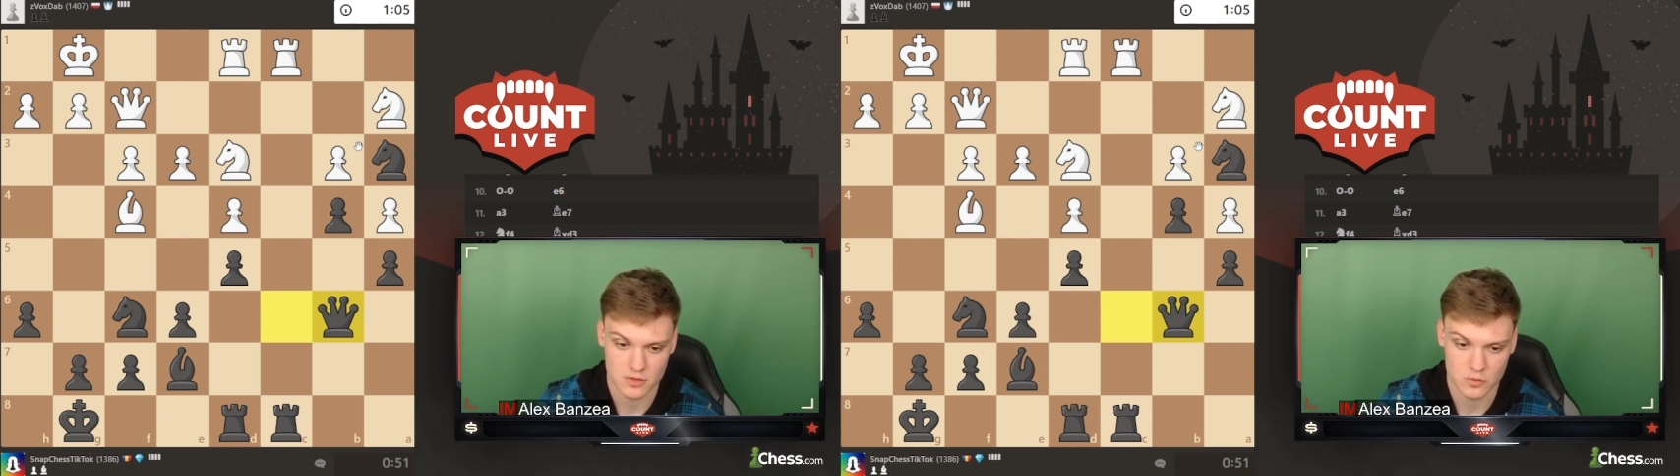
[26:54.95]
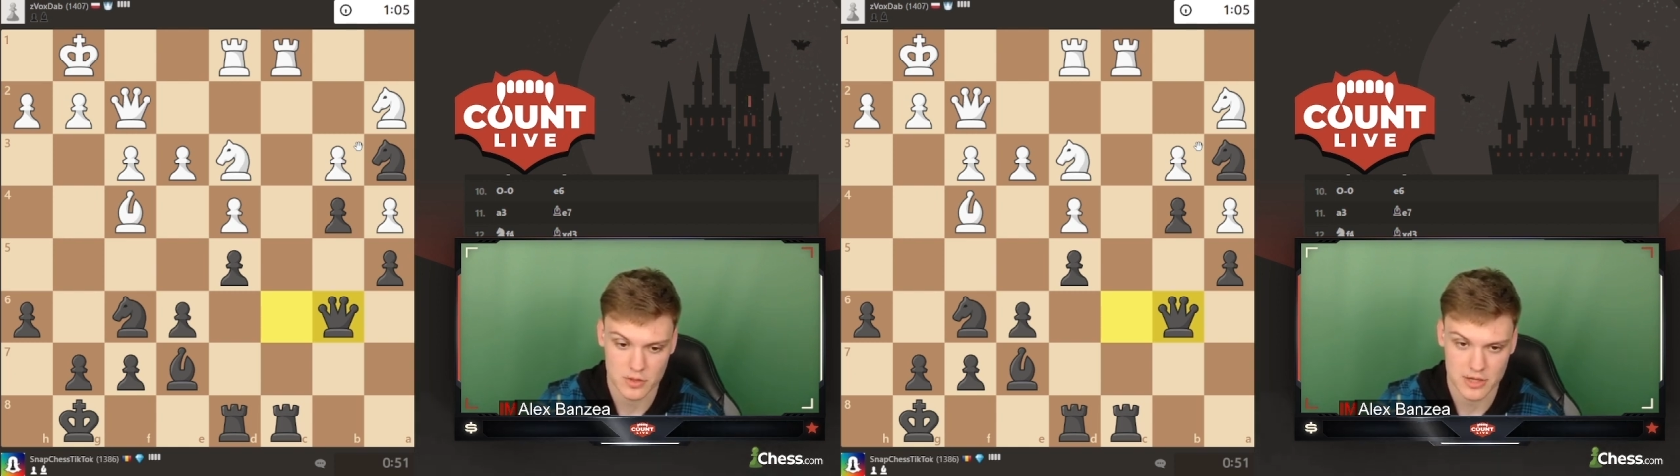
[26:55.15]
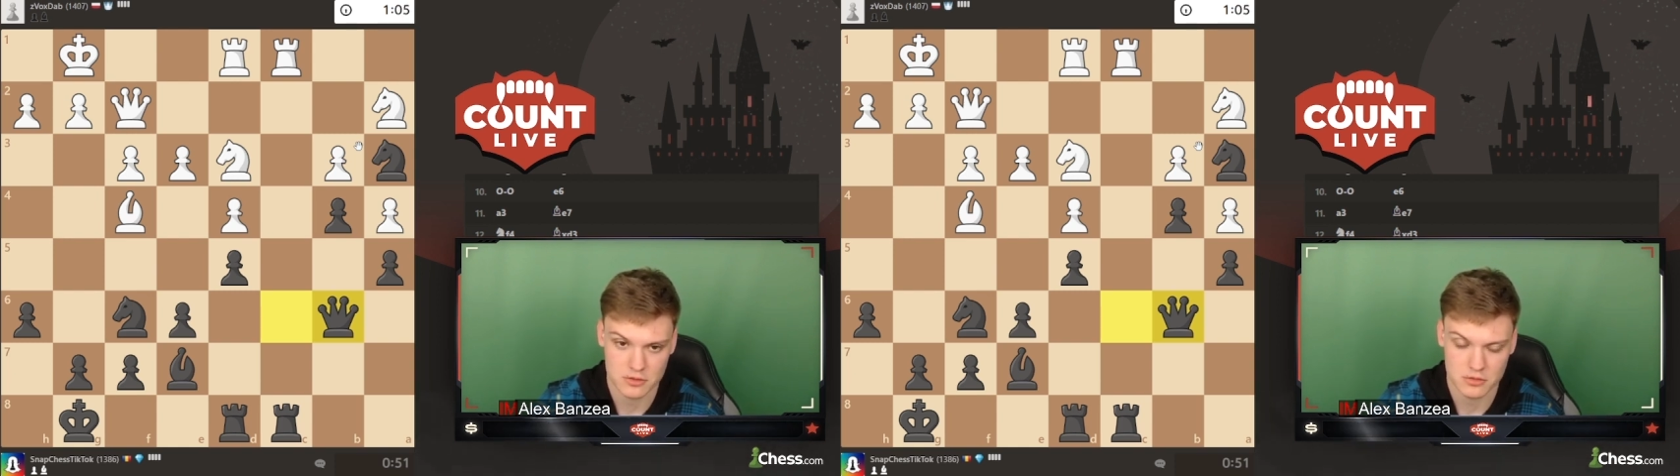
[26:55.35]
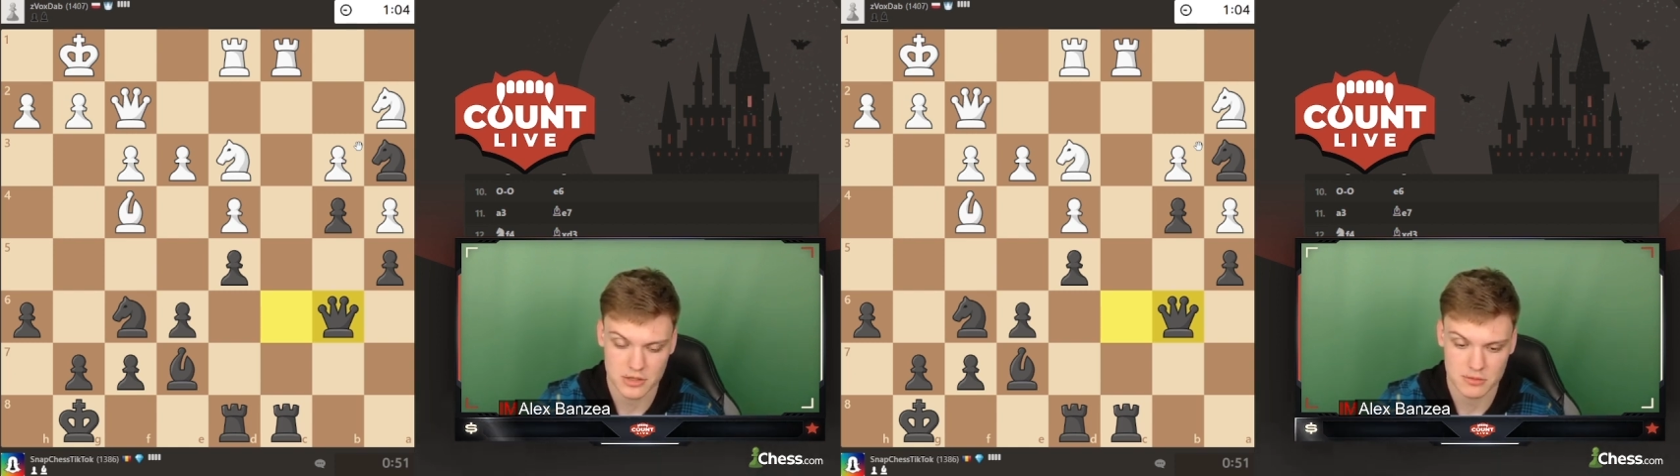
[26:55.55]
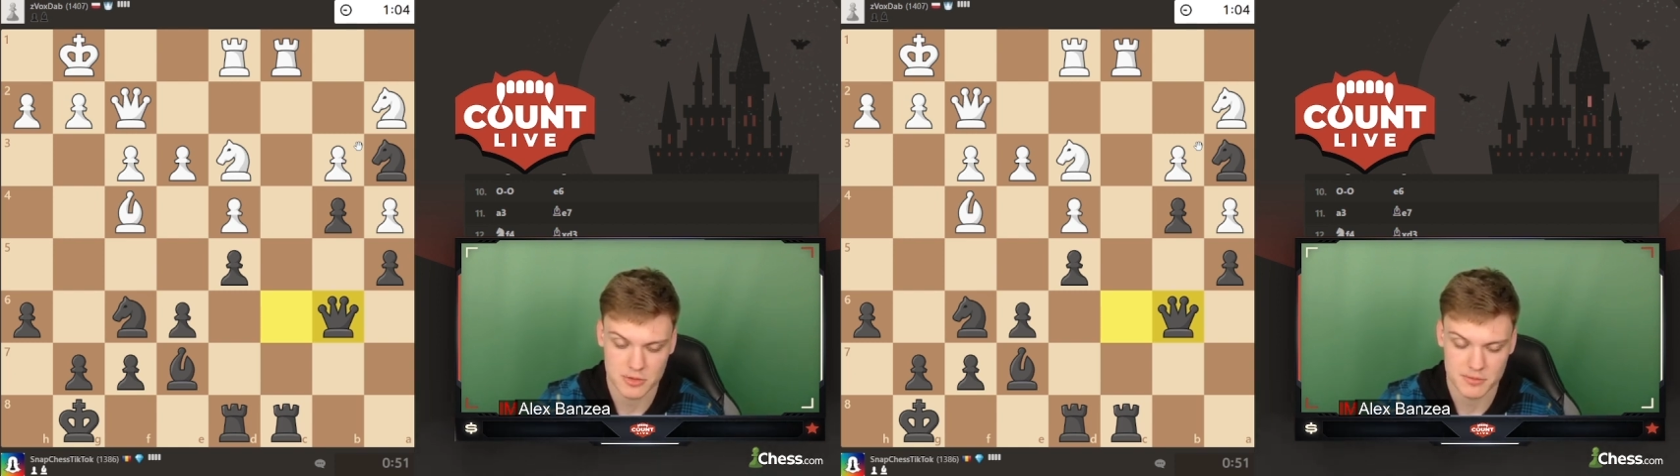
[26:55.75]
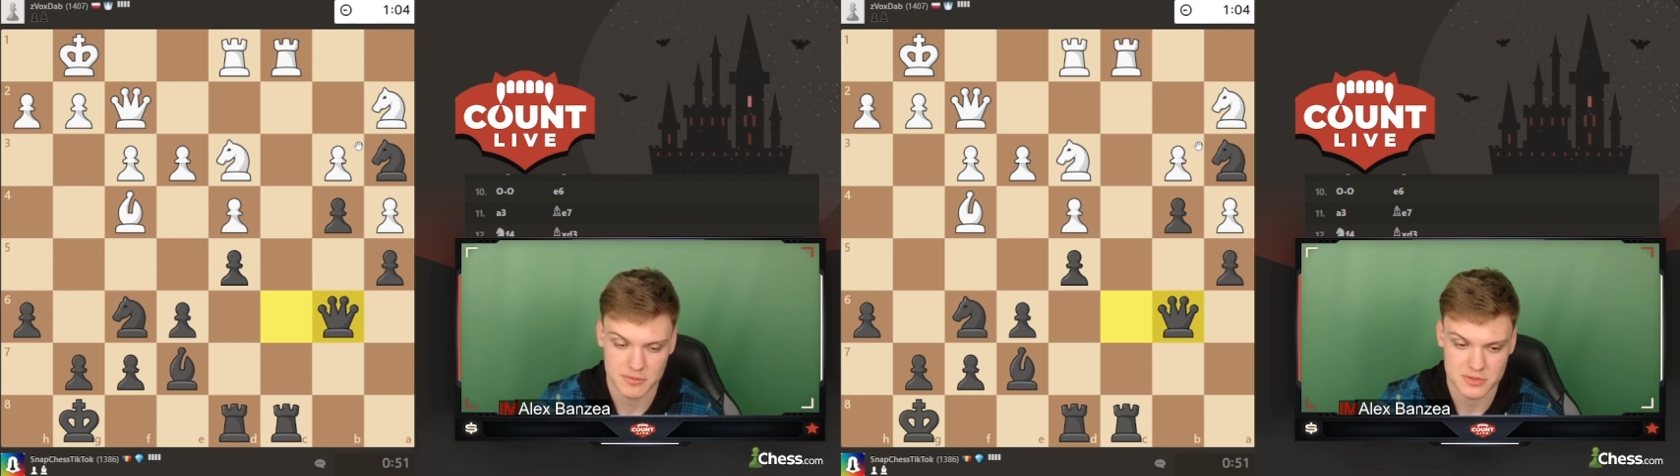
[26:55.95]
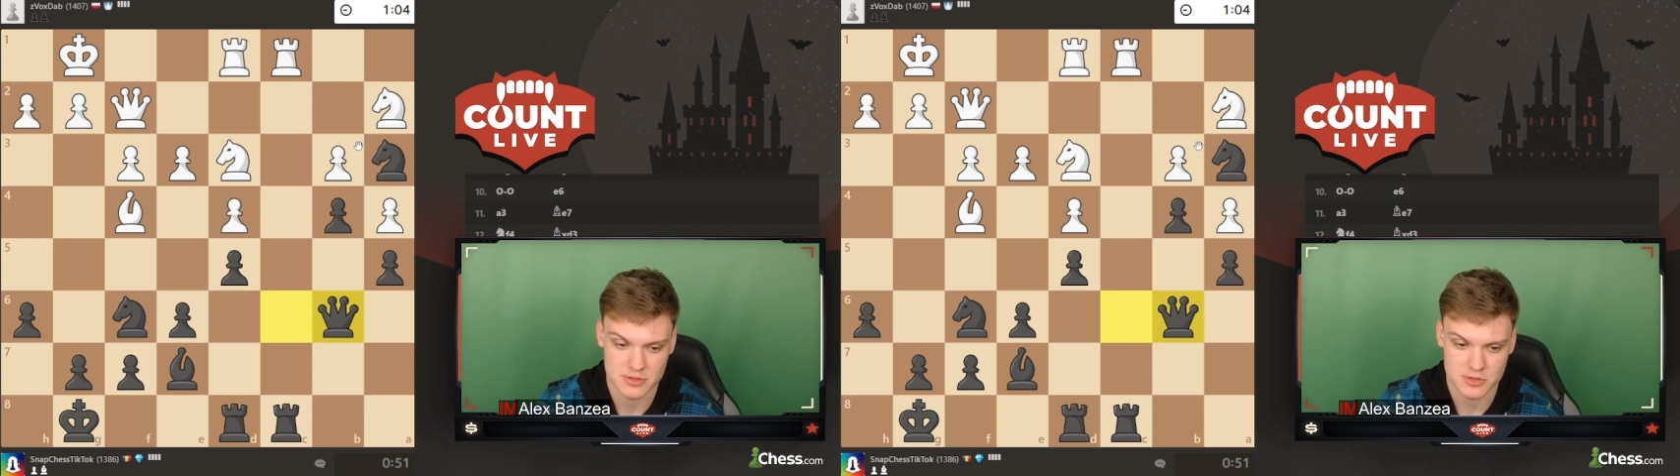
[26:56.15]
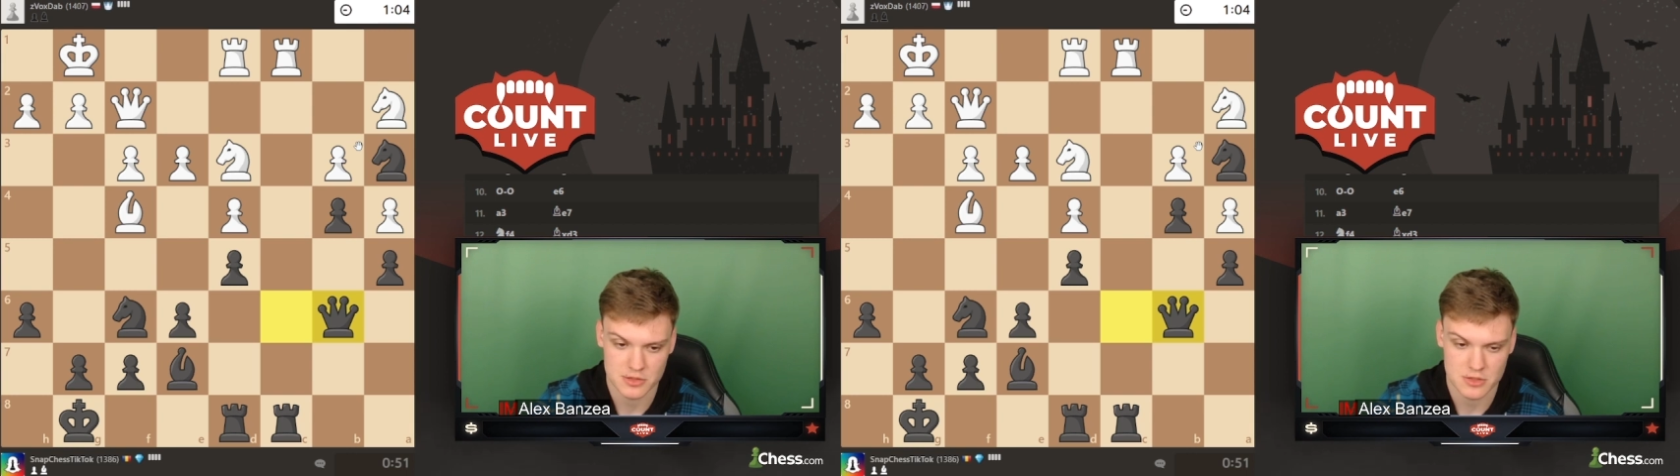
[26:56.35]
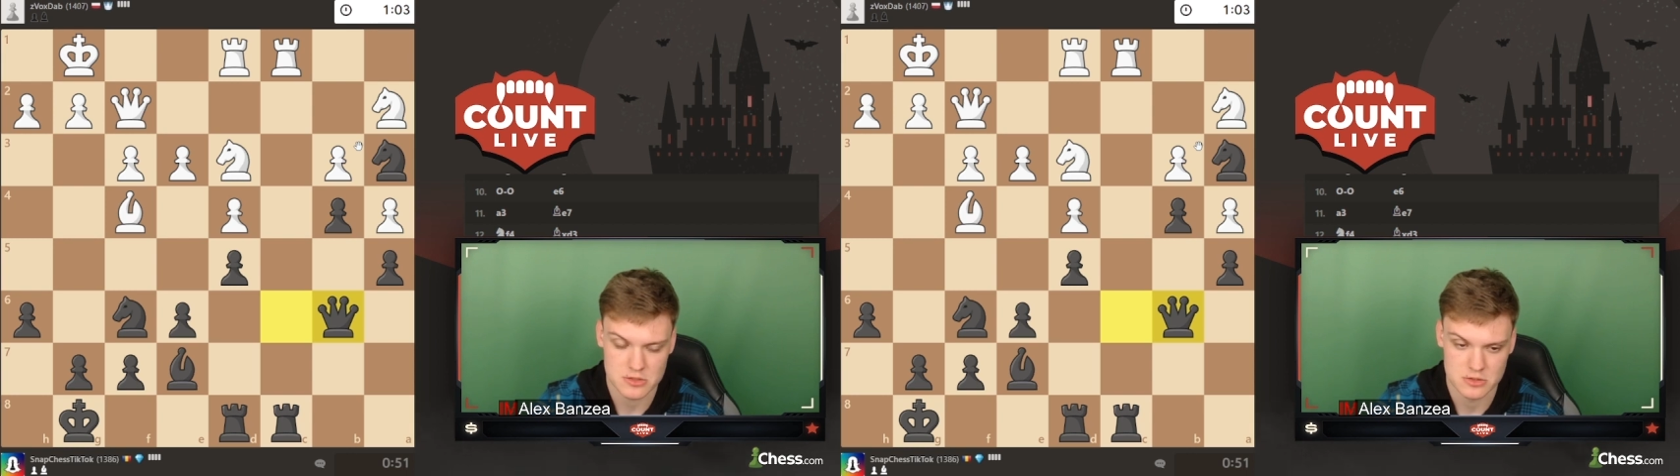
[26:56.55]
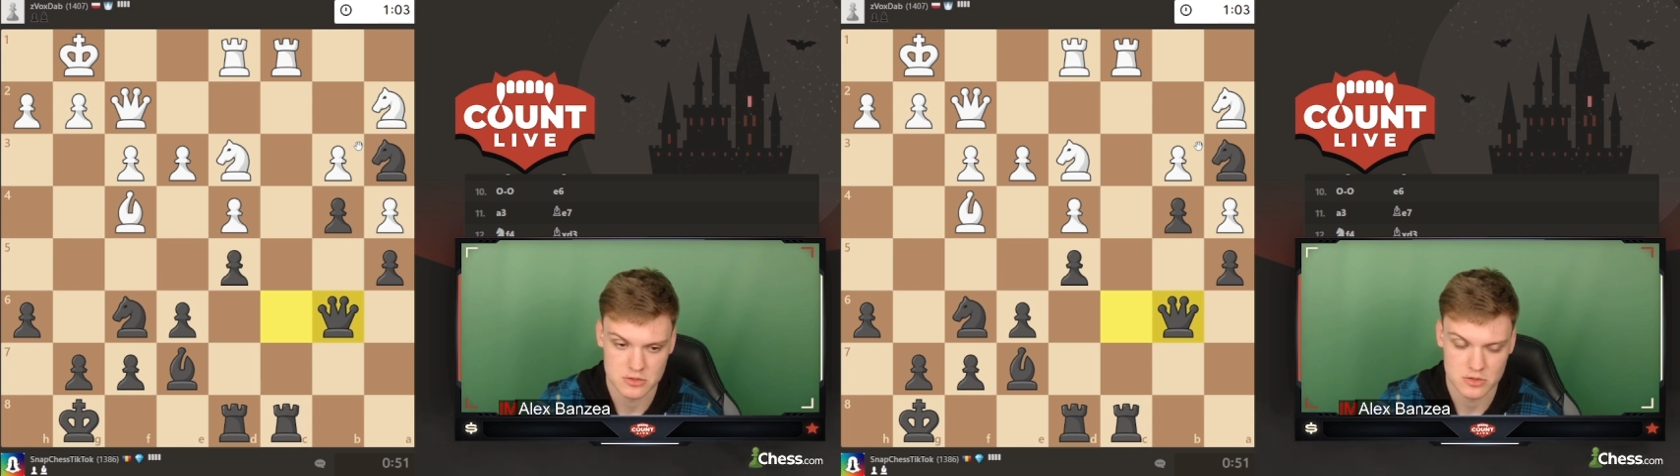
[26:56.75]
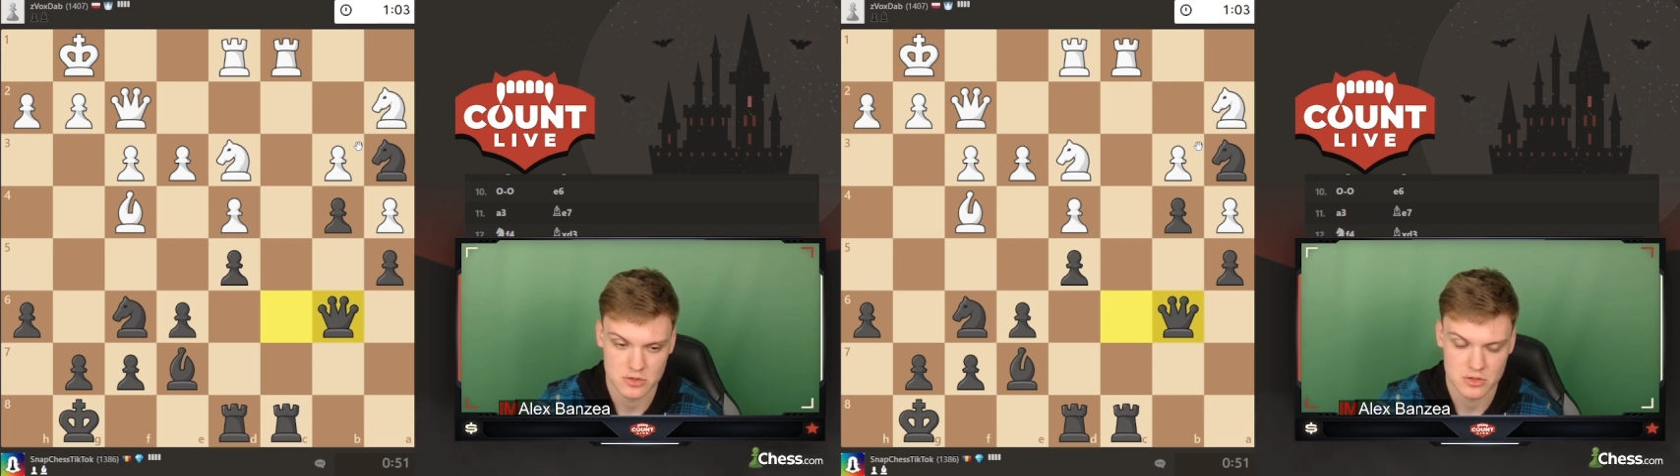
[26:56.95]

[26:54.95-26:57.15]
what I don't like about my position is